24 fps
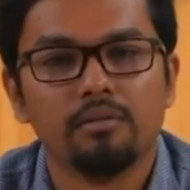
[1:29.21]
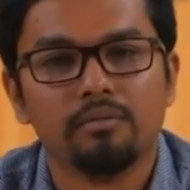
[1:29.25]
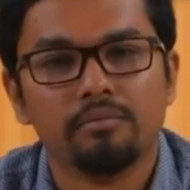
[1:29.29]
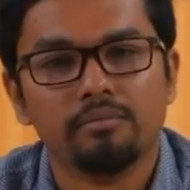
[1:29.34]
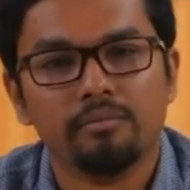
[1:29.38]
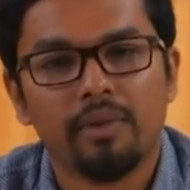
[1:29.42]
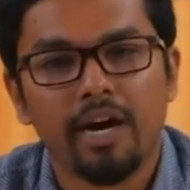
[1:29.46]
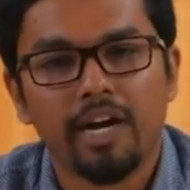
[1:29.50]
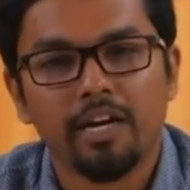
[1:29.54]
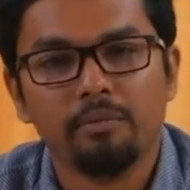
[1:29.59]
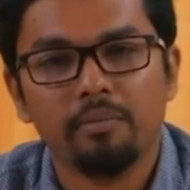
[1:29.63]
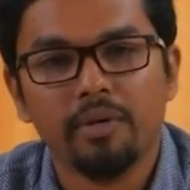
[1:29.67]

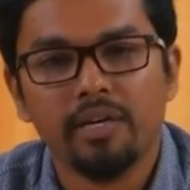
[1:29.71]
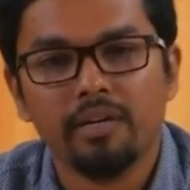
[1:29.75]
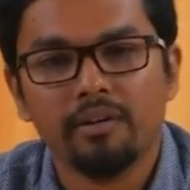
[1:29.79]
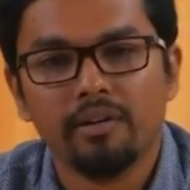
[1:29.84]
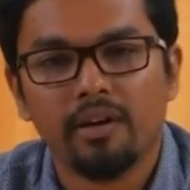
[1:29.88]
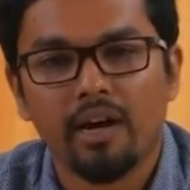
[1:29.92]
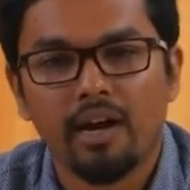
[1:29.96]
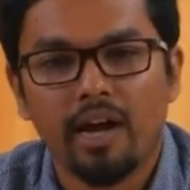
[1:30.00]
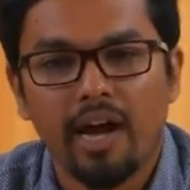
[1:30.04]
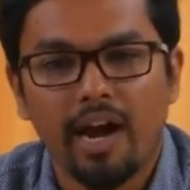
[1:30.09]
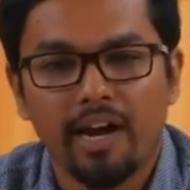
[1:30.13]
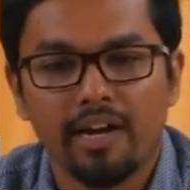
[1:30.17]
might be
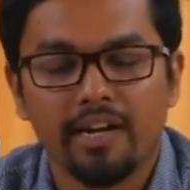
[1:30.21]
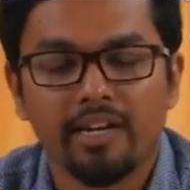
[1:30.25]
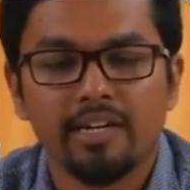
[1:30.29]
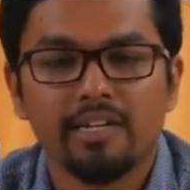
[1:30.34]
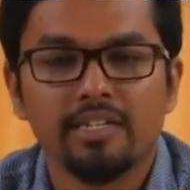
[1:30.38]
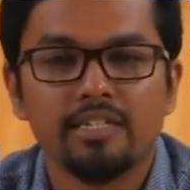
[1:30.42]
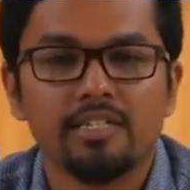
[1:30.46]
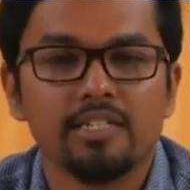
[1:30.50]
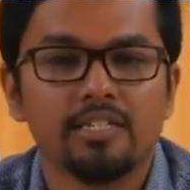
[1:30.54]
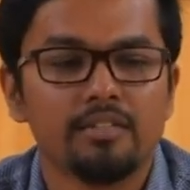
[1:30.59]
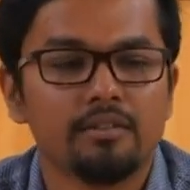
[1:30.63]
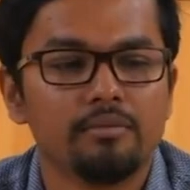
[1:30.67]

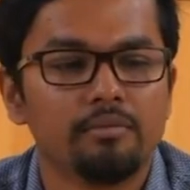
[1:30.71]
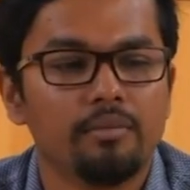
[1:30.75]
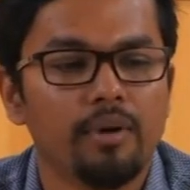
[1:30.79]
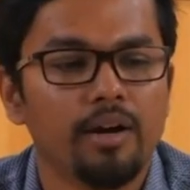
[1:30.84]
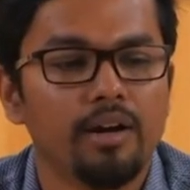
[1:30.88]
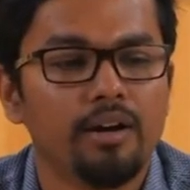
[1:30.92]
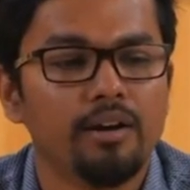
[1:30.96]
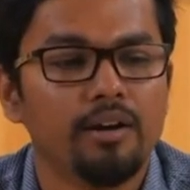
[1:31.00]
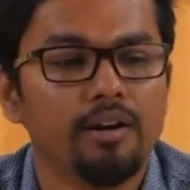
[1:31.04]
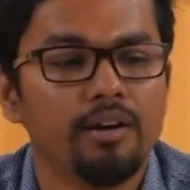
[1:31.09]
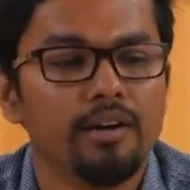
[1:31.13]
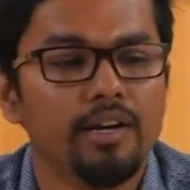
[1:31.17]
added
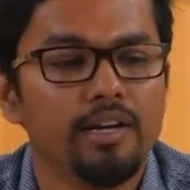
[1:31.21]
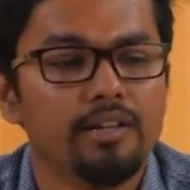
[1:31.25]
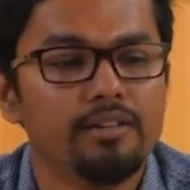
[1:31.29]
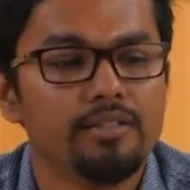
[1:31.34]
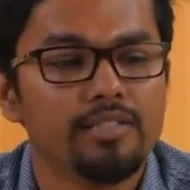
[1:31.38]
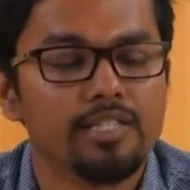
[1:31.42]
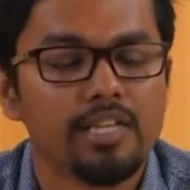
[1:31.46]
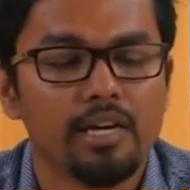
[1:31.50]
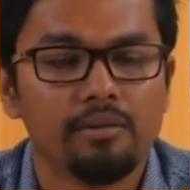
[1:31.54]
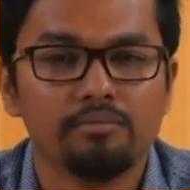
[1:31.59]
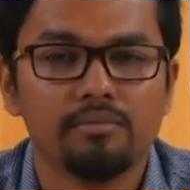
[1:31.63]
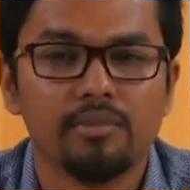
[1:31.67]
in
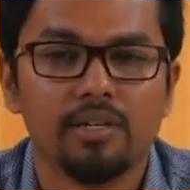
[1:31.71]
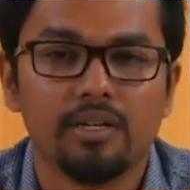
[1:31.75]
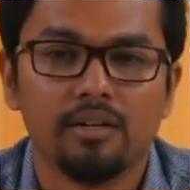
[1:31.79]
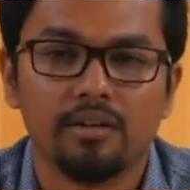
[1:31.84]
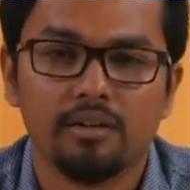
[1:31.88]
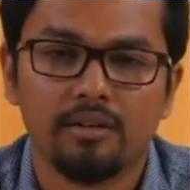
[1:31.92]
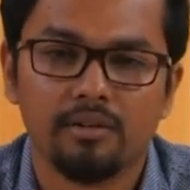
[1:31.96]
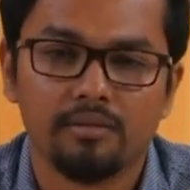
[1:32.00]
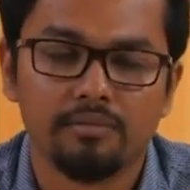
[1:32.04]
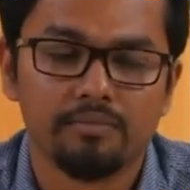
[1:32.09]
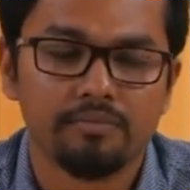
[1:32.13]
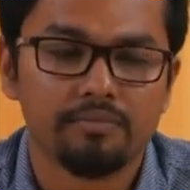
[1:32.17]
some
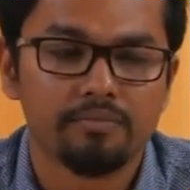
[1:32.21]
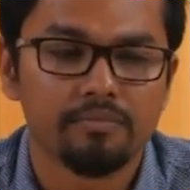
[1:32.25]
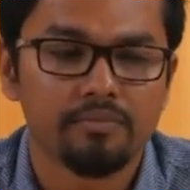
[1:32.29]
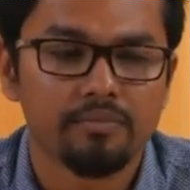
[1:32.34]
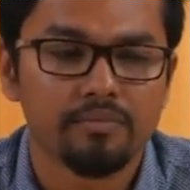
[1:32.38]
um,